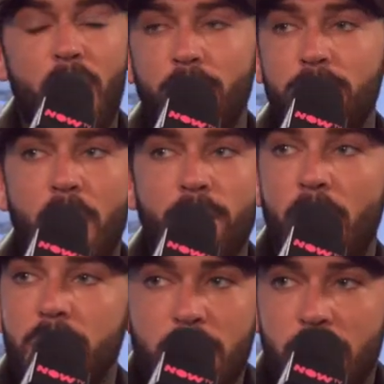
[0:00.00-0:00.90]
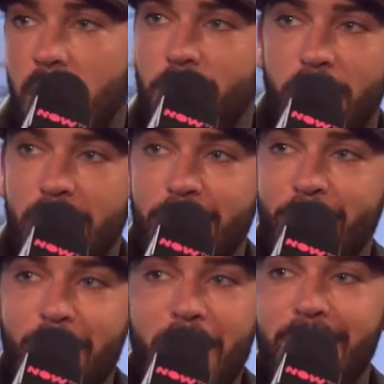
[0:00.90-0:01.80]
little donuts, aren't they, really? Do you
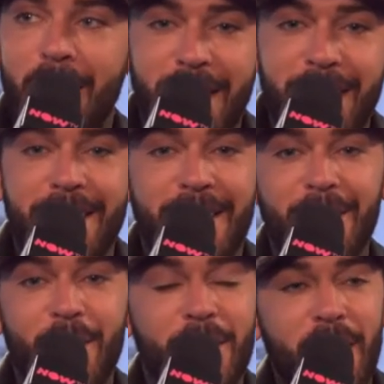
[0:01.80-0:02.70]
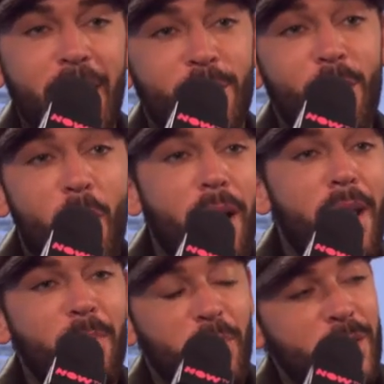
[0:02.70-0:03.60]
know what I mean? Like, they're just... Do you know what? I
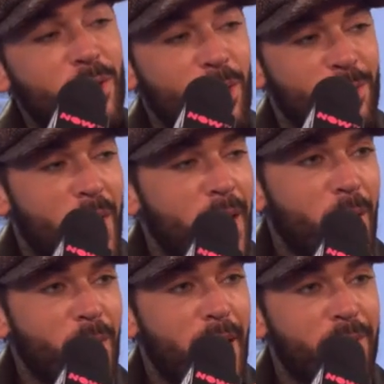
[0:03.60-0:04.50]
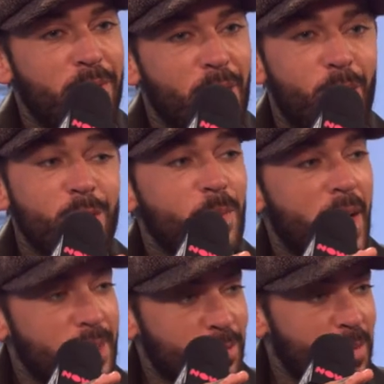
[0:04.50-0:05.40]
like big dogs, but I don't have a lot of
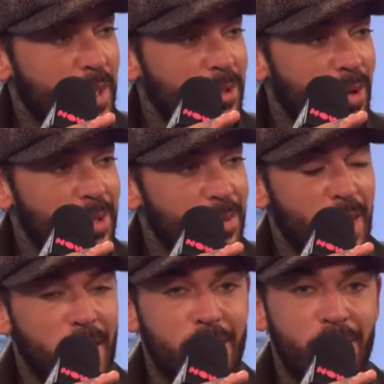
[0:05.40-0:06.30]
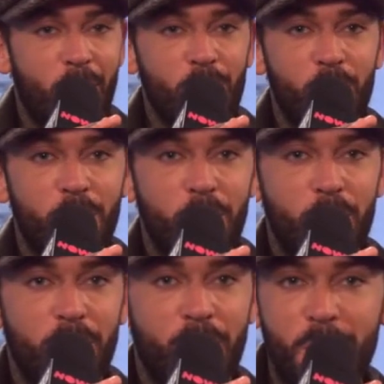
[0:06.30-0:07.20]
space for a big dog at the minute. So
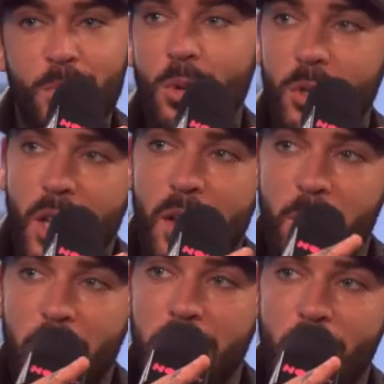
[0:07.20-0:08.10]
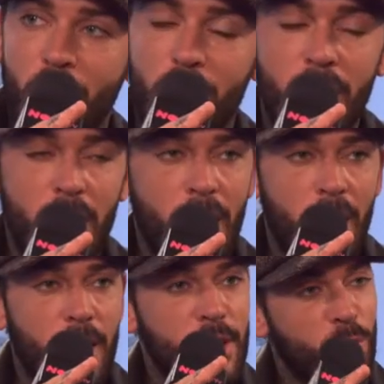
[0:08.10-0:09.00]
French Bulldogs are like a big dog
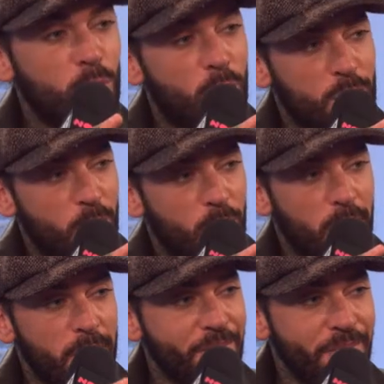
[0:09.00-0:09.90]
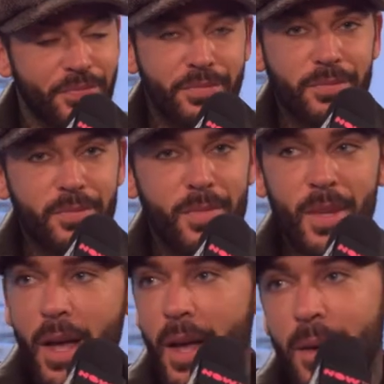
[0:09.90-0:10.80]
in a small dog's body.
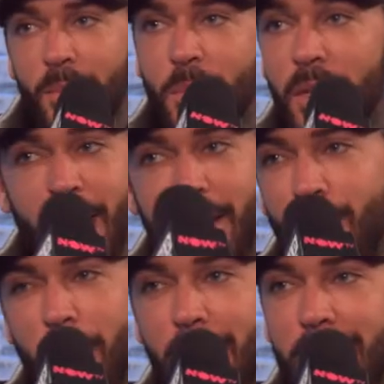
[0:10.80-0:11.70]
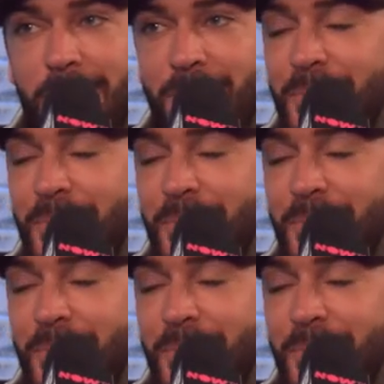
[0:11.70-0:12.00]
But they're amazing.